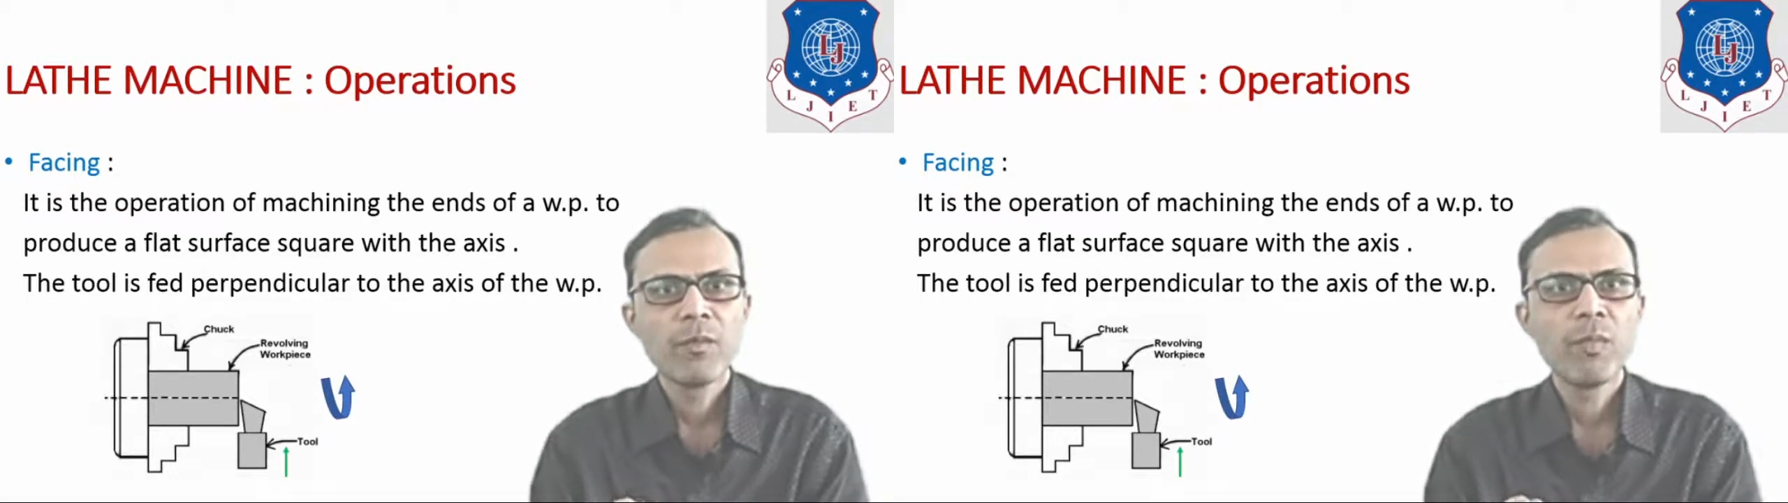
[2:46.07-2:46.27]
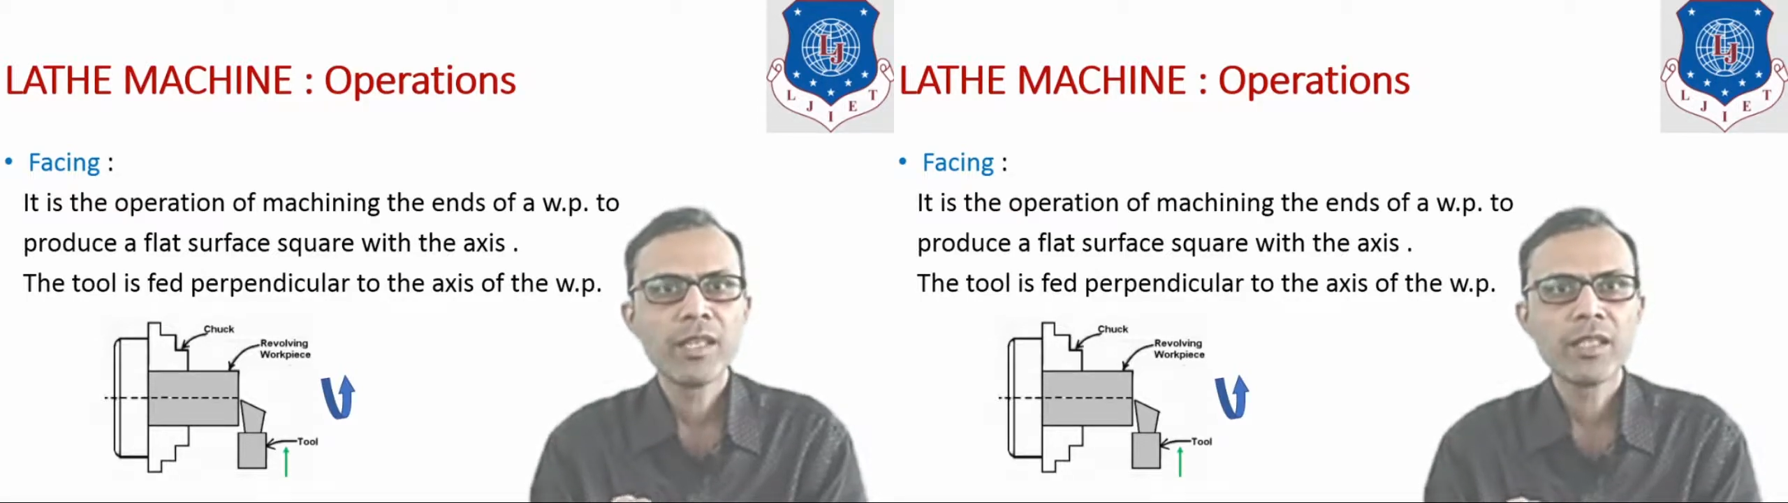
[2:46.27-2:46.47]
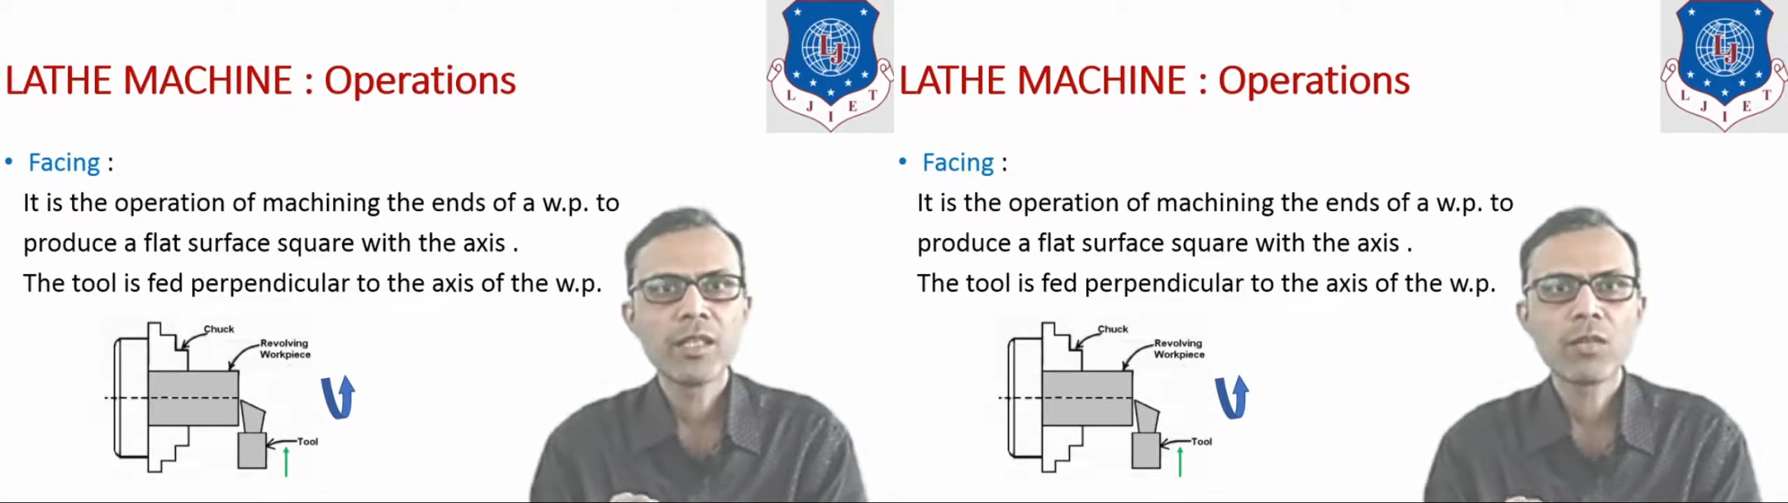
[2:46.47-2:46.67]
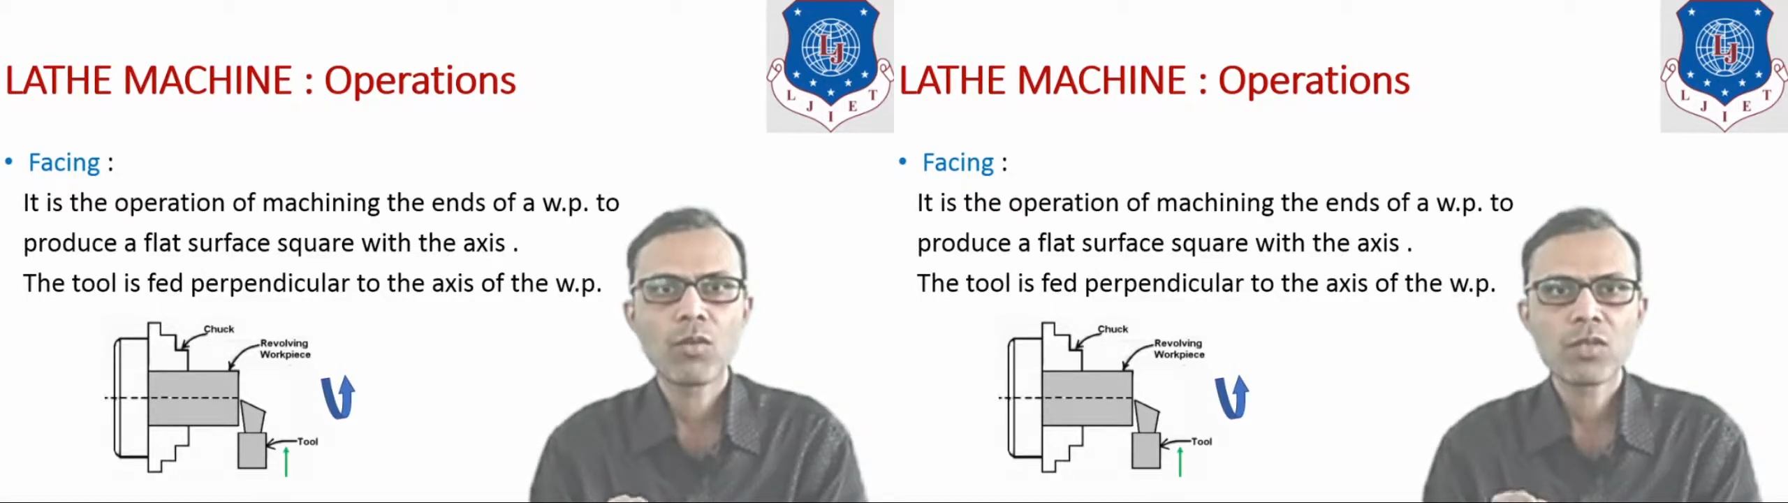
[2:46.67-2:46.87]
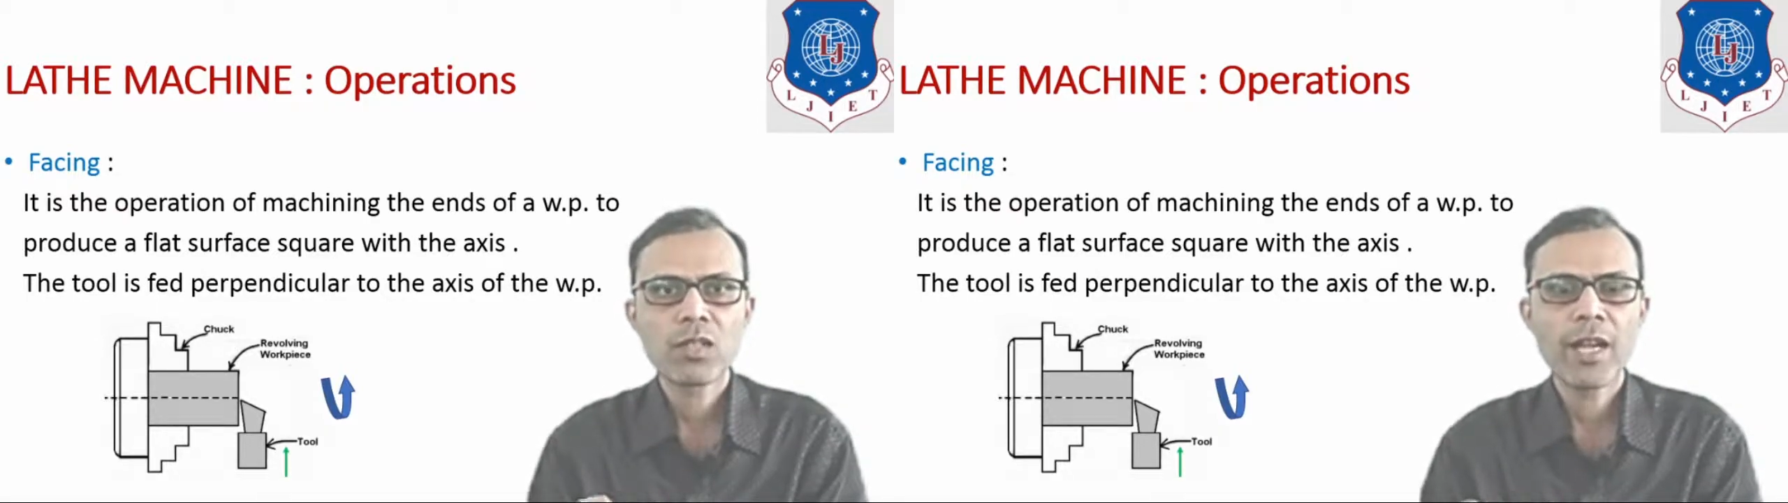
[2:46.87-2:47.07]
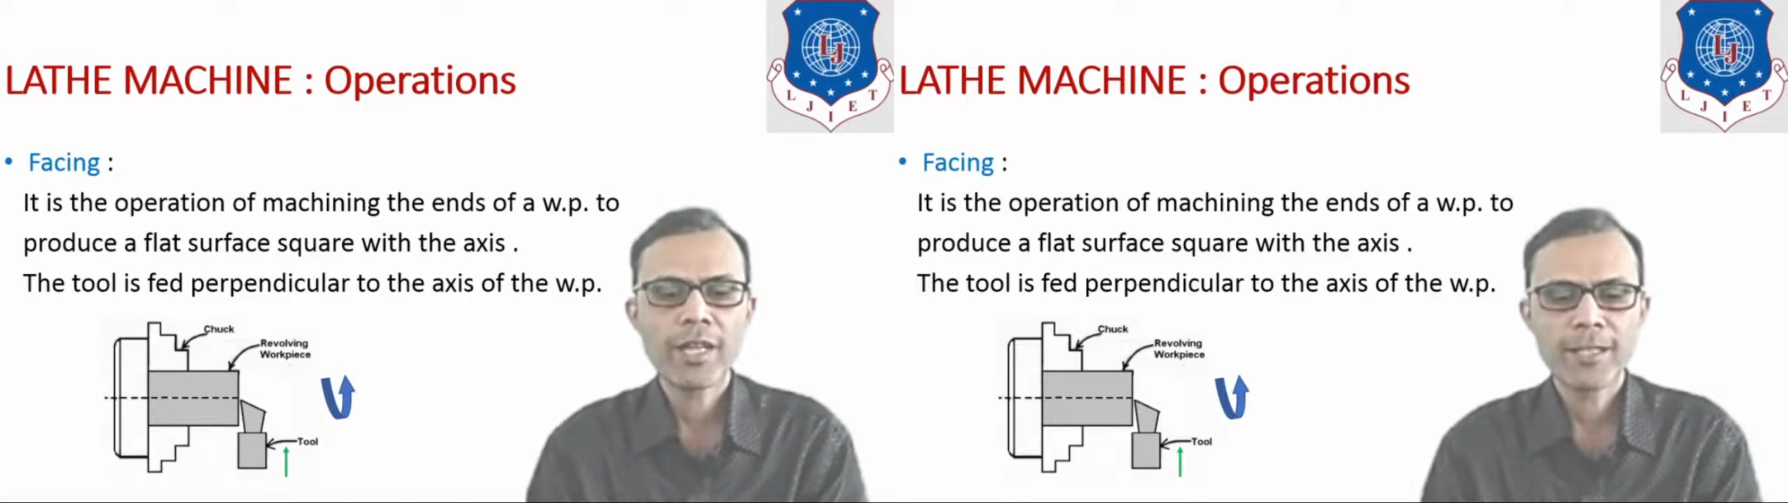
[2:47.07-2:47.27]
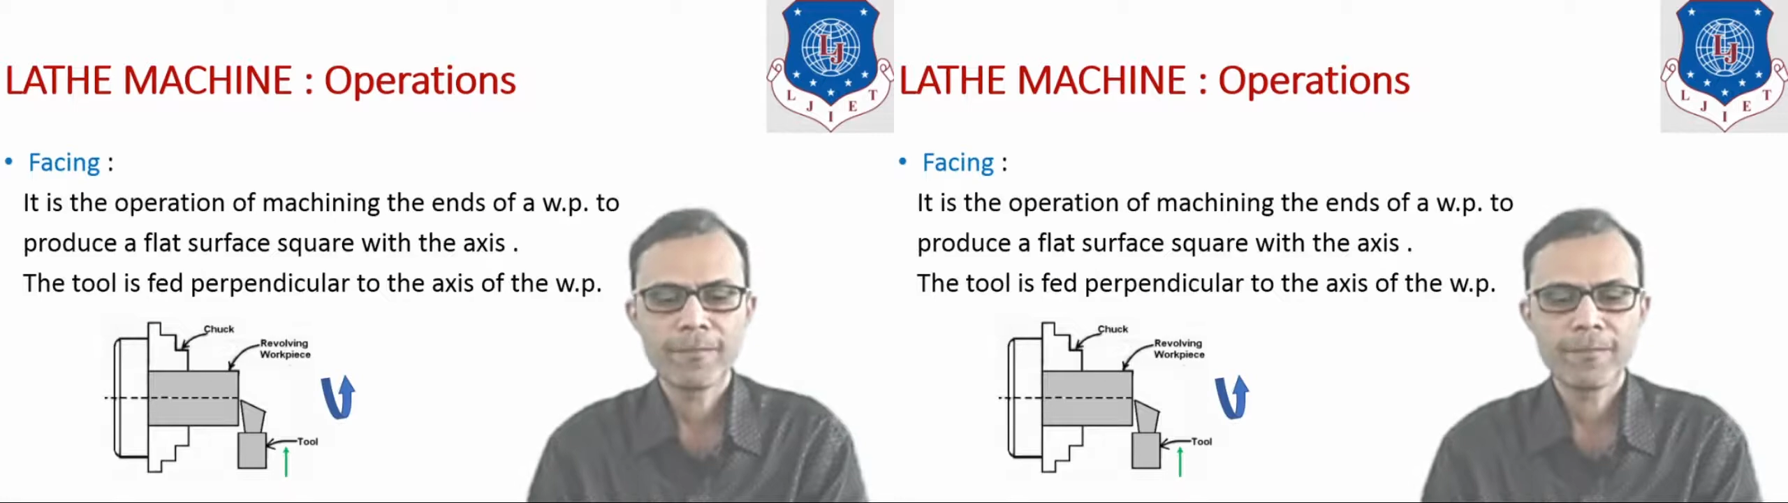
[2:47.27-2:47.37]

by the cross light.